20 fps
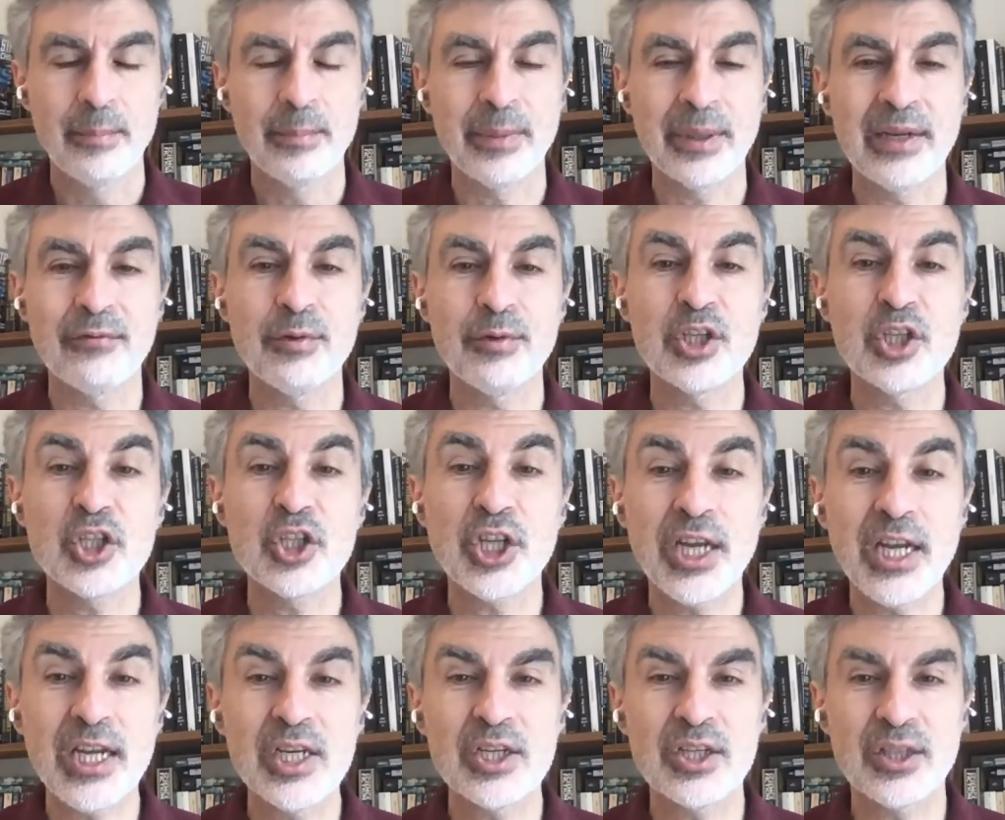But if we
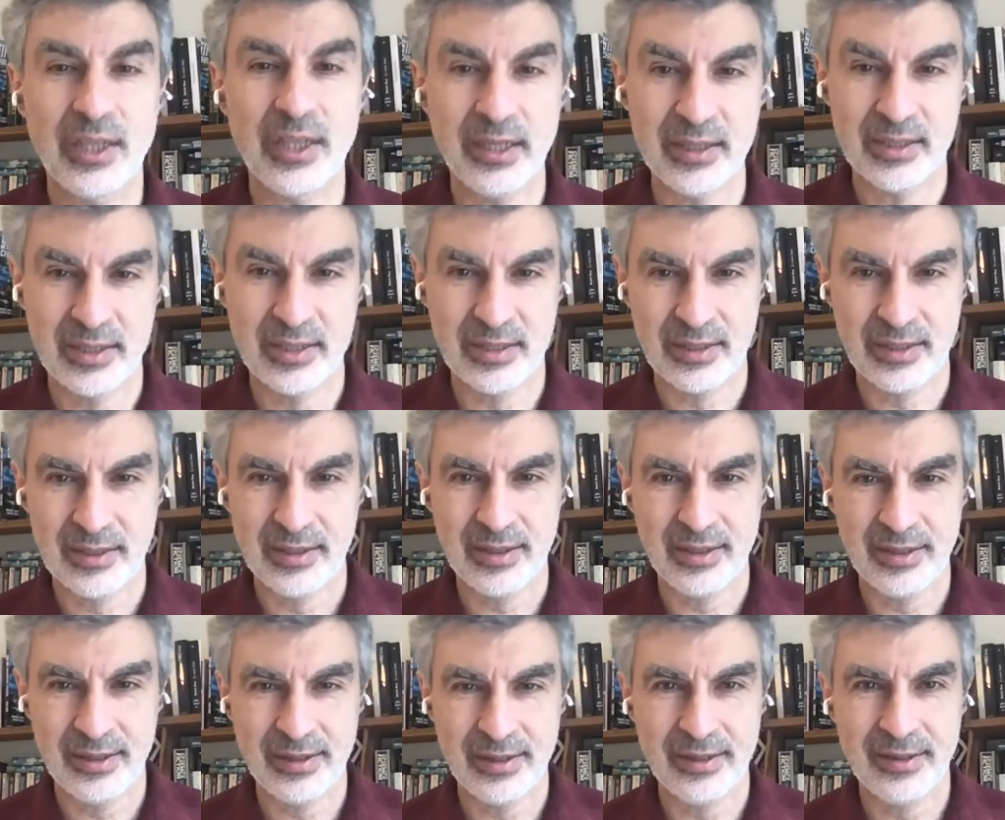change things
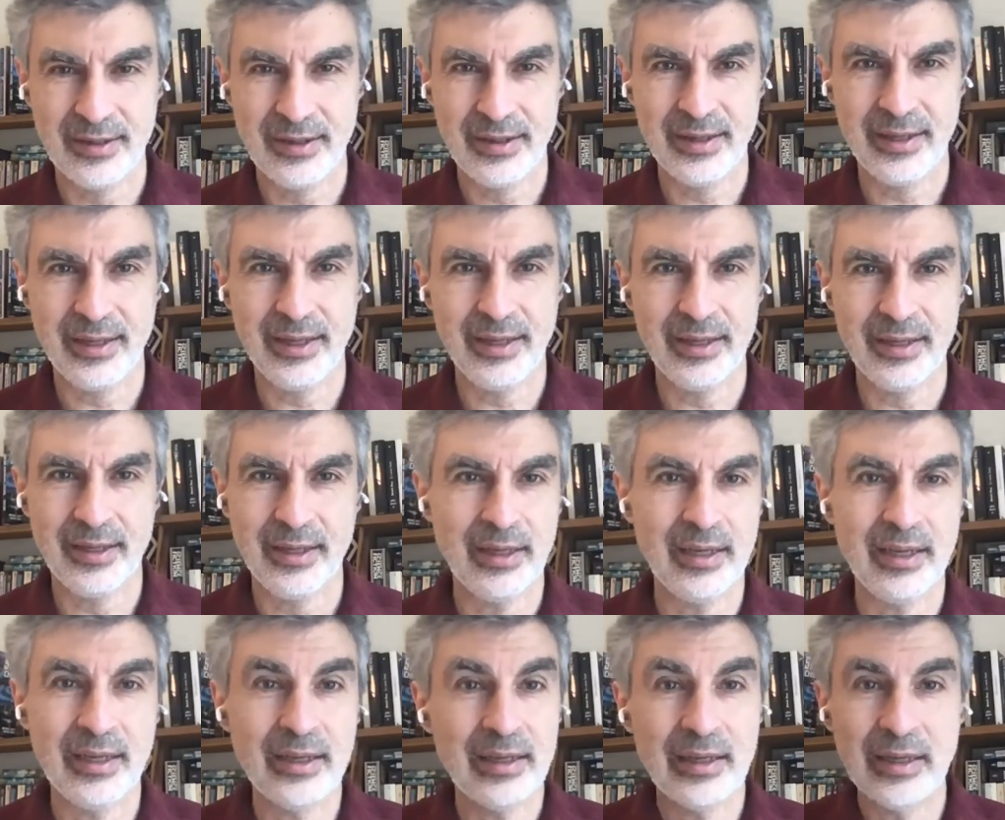
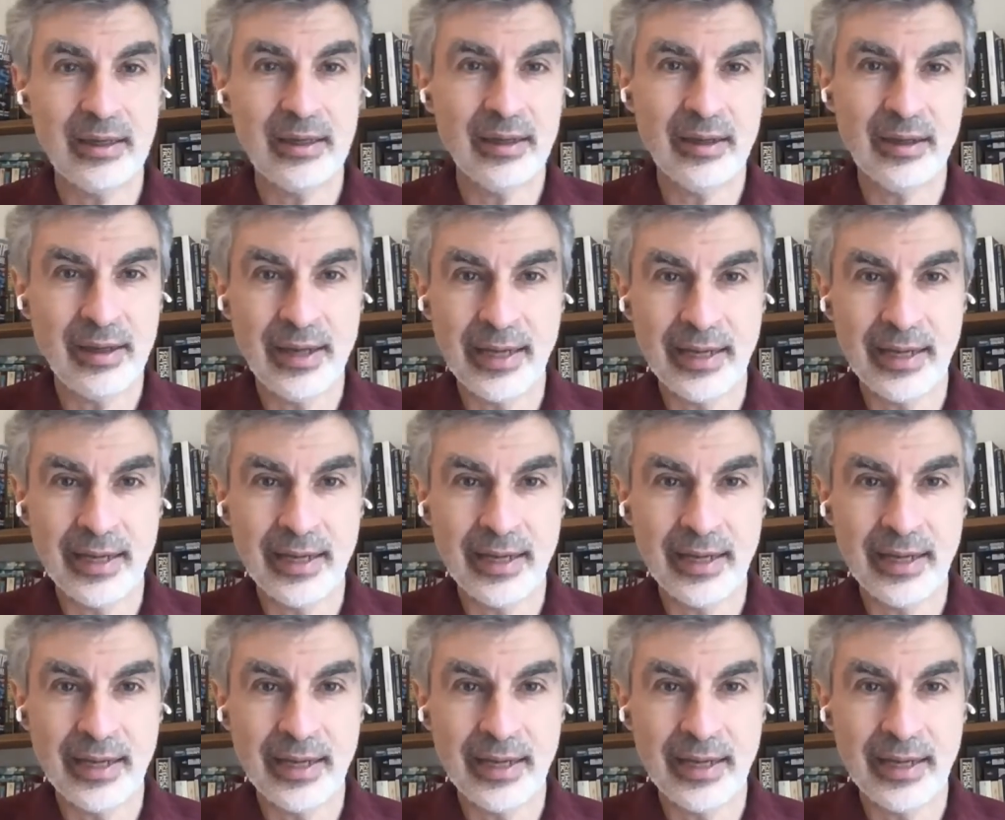in a,